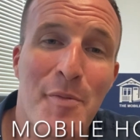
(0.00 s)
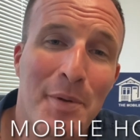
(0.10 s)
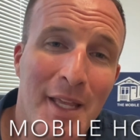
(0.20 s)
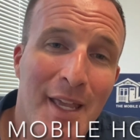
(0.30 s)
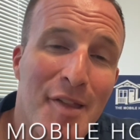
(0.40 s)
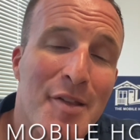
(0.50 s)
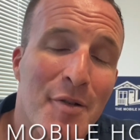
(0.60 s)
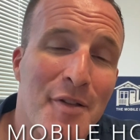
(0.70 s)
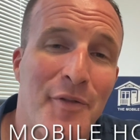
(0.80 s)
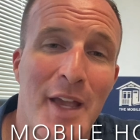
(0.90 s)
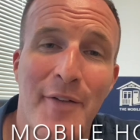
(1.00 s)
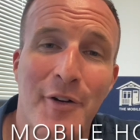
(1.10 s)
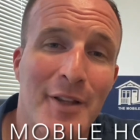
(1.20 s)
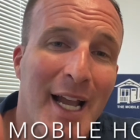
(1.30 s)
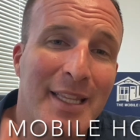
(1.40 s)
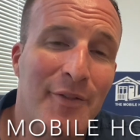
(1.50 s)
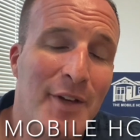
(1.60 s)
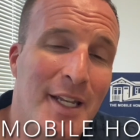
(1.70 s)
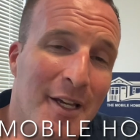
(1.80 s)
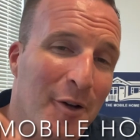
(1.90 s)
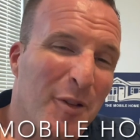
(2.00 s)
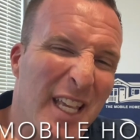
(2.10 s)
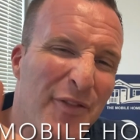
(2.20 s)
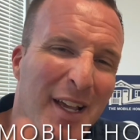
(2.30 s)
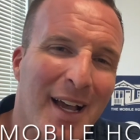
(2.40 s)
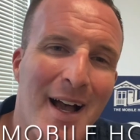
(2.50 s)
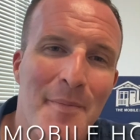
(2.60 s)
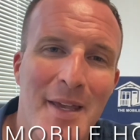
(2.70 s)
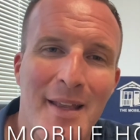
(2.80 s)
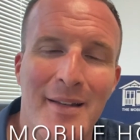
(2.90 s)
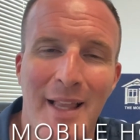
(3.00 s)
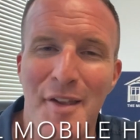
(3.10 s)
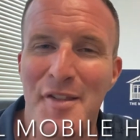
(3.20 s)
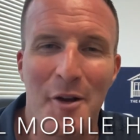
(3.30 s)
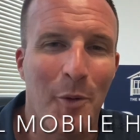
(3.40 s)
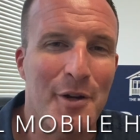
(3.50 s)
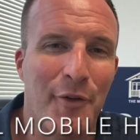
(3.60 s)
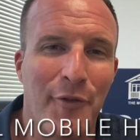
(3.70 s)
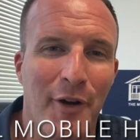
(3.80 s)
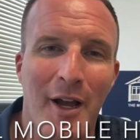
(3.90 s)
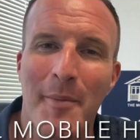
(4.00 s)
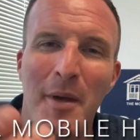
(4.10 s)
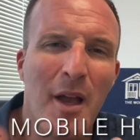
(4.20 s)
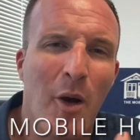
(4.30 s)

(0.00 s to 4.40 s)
please do us a favor, like the video, leave a comment, let us know where you're from,